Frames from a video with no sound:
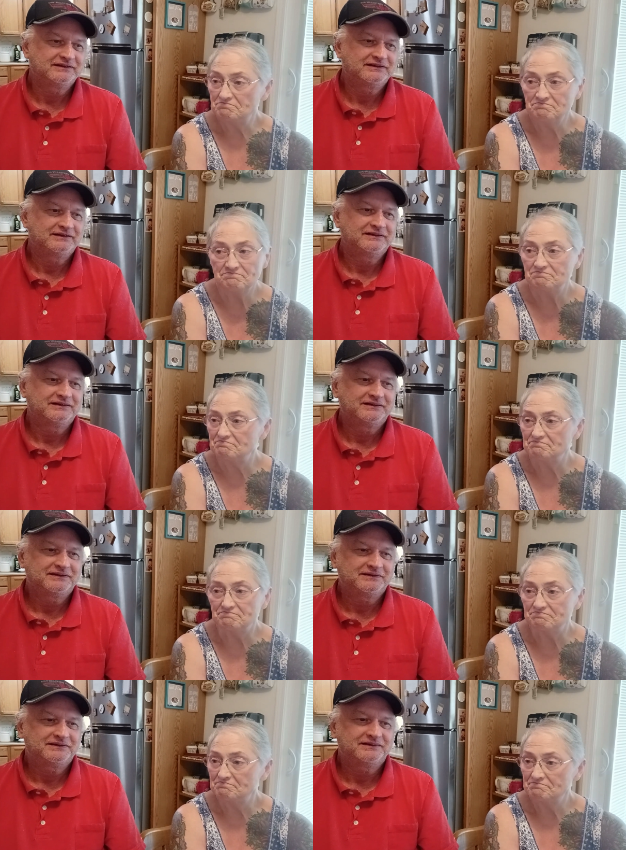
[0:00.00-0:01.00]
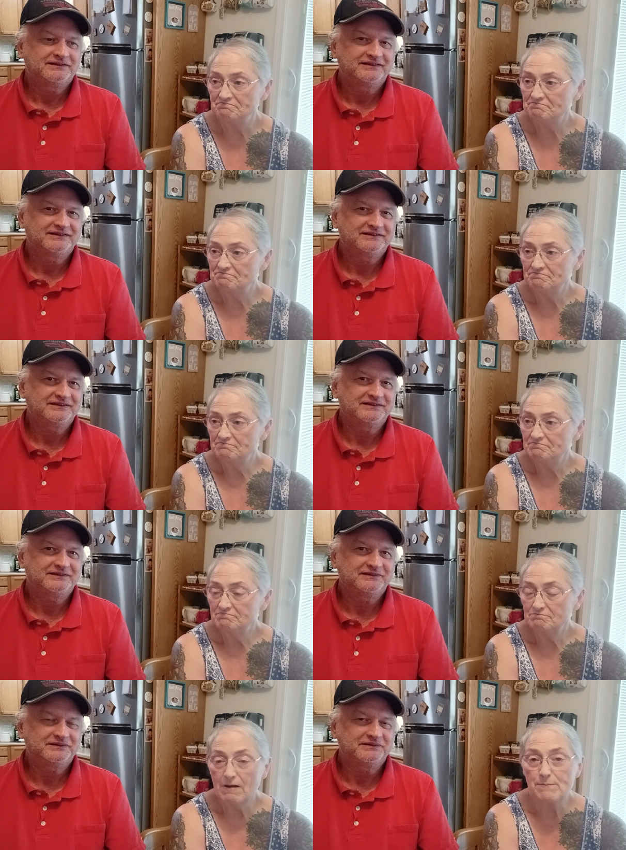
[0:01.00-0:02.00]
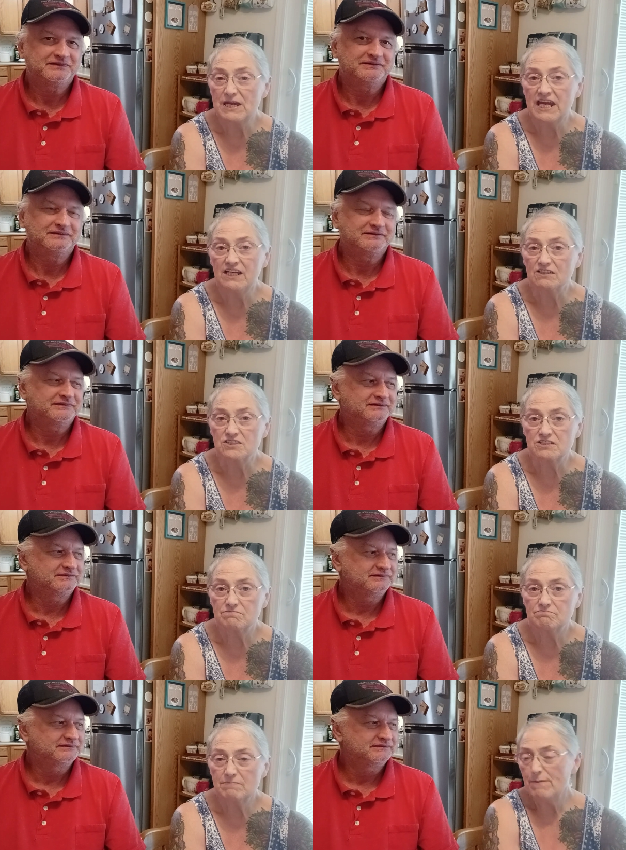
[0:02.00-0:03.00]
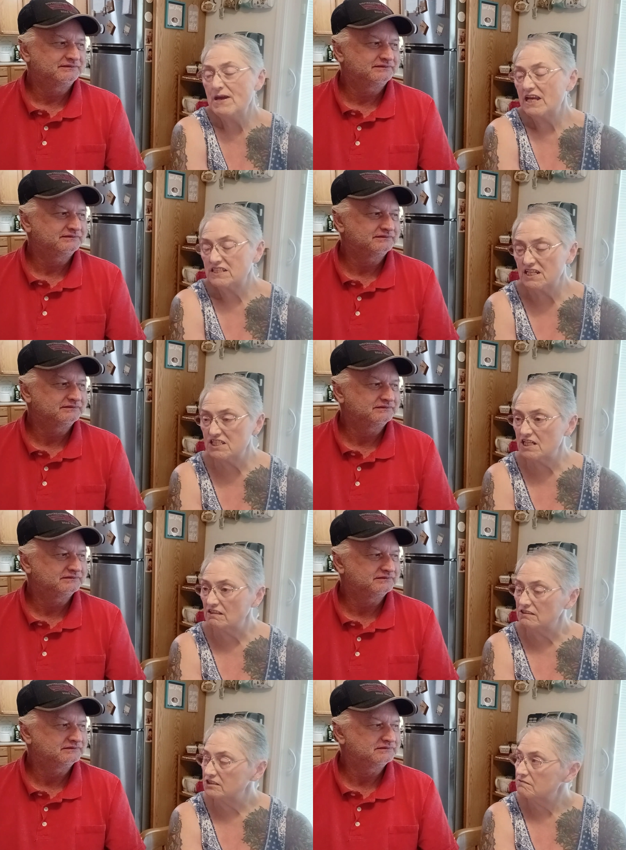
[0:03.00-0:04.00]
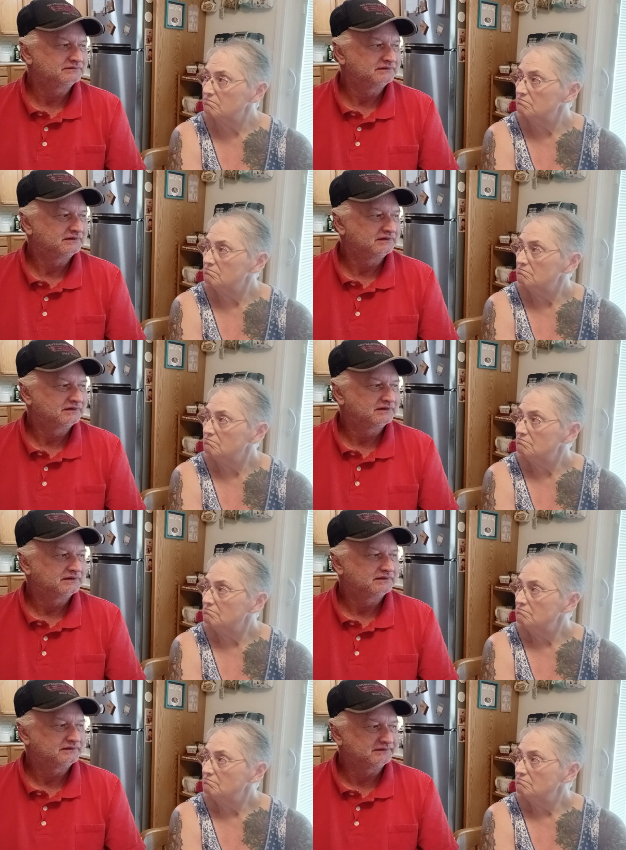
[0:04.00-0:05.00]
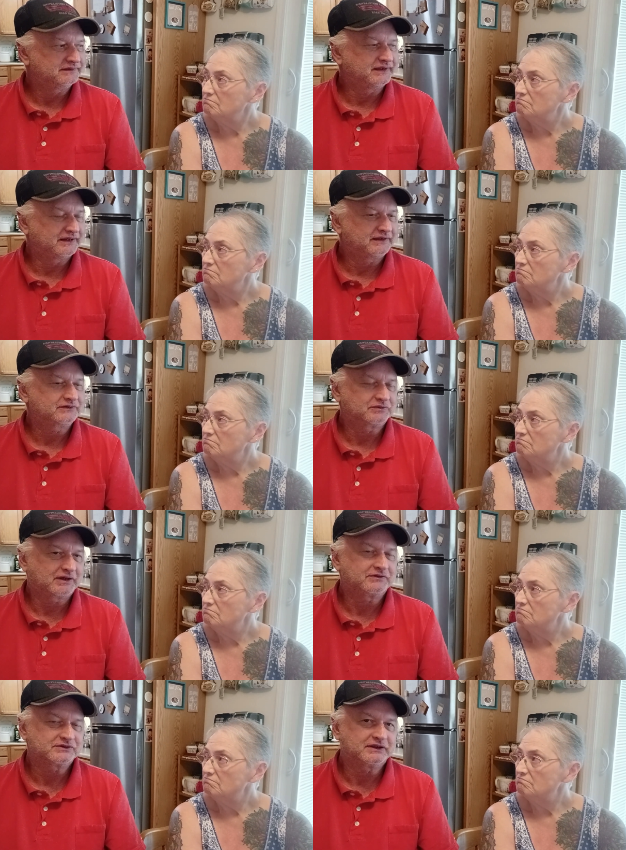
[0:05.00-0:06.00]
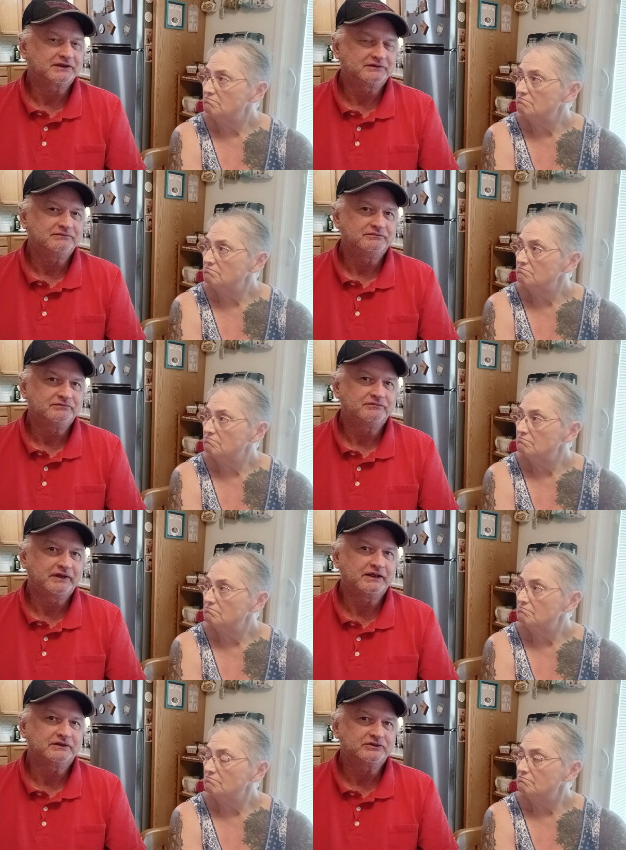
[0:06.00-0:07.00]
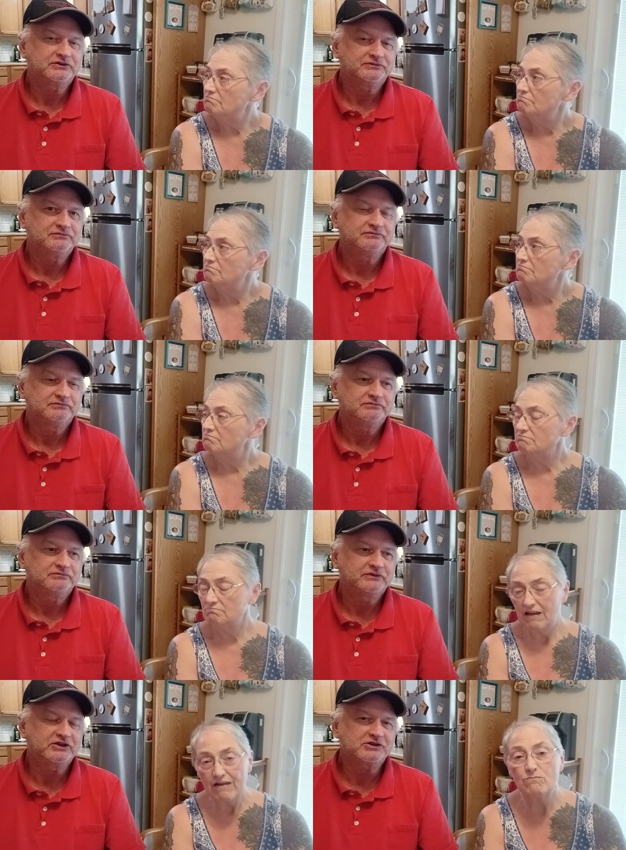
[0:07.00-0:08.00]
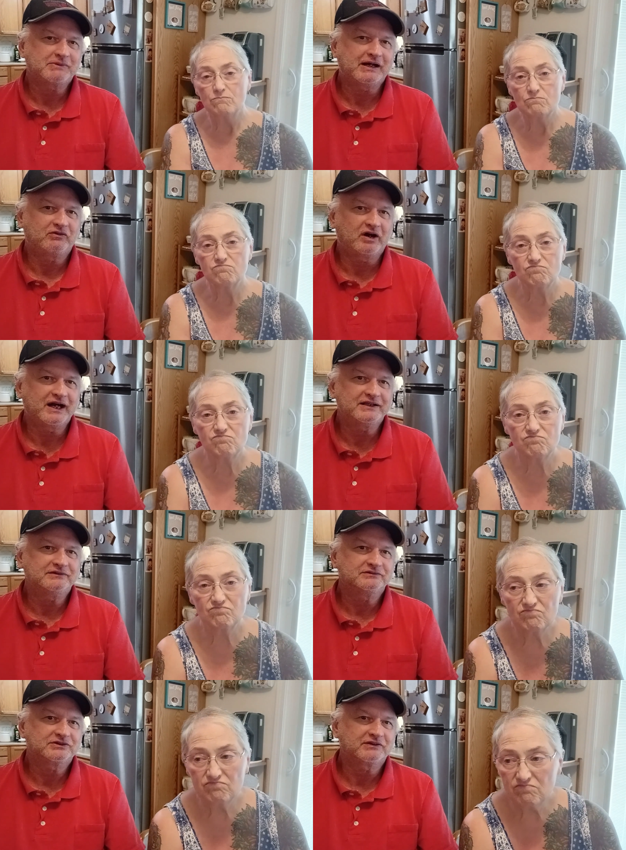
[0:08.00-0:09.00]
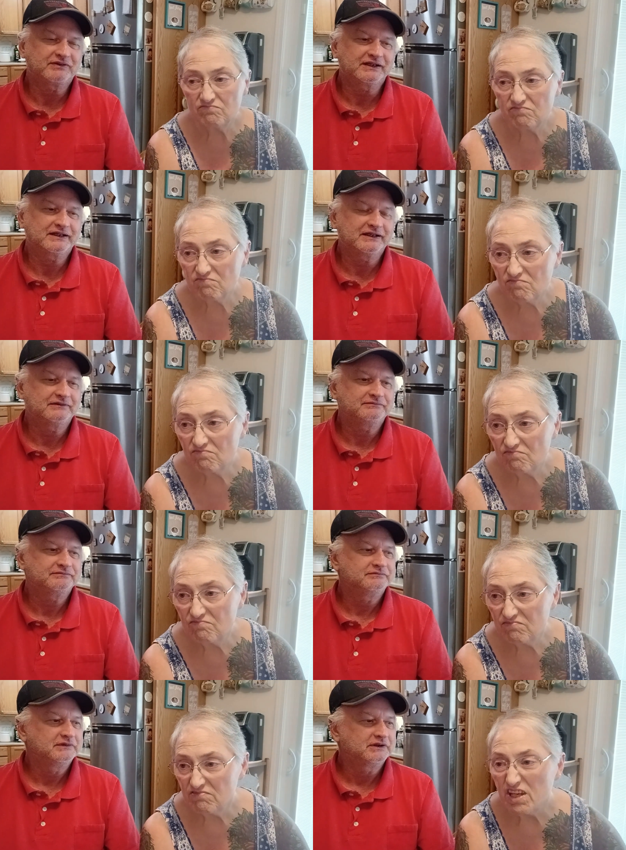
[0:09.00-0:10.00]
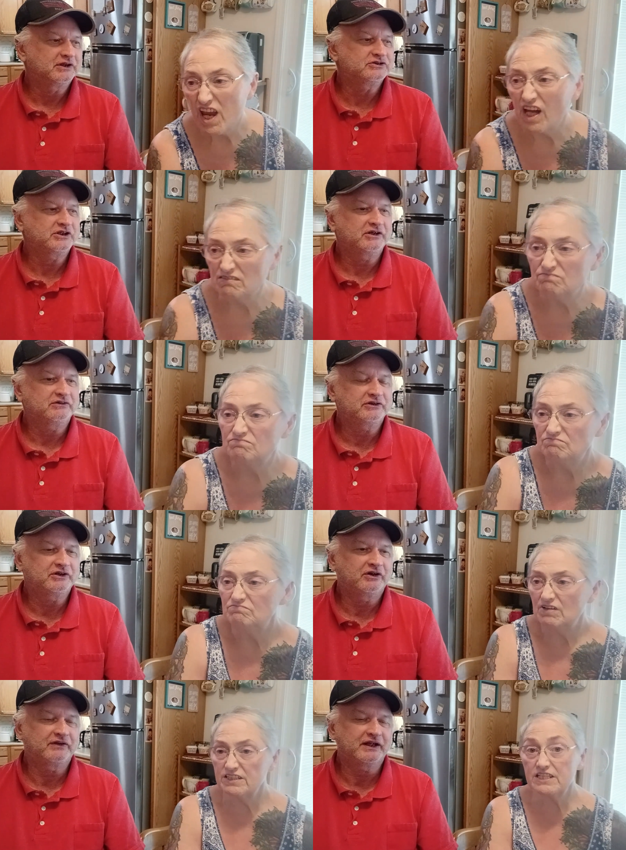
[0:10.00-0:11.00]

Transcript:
Speaker 1: Mm-mm. Maybe English. Maybe I'd teach English.
Speaker 2: Yeah, that's what I was thinking. English. Teaching them how to write, stuff like that. Yeah. yeah, you know